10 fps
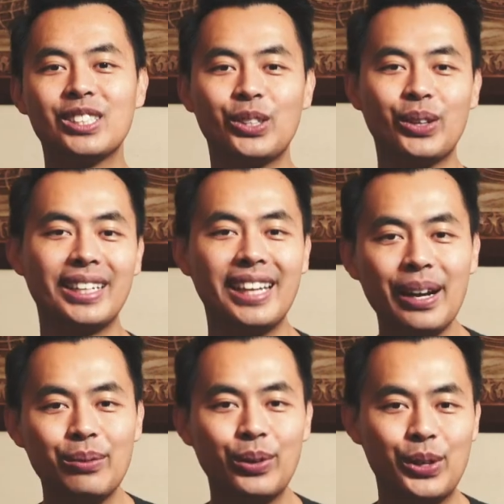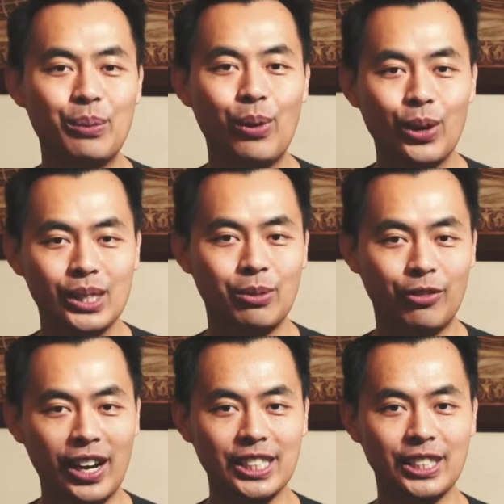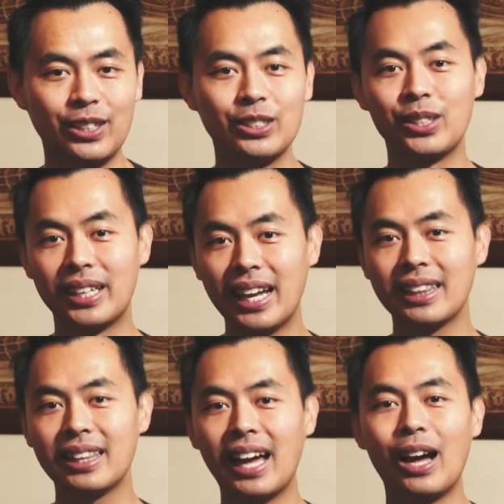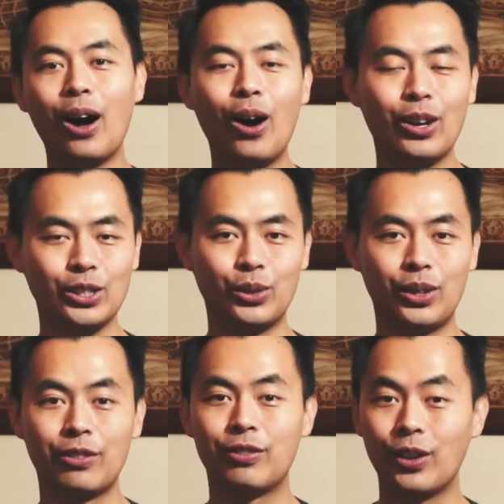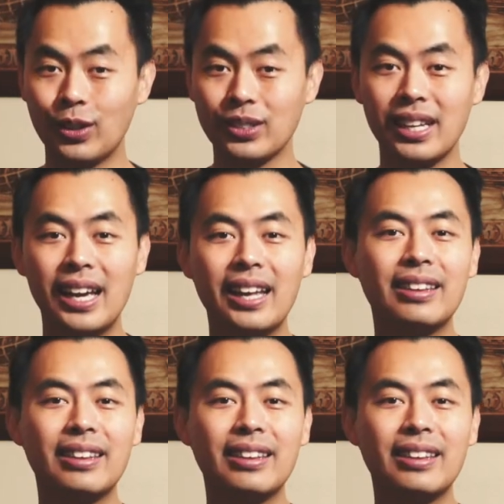So connect with your mortgage professional to get that all sorted first.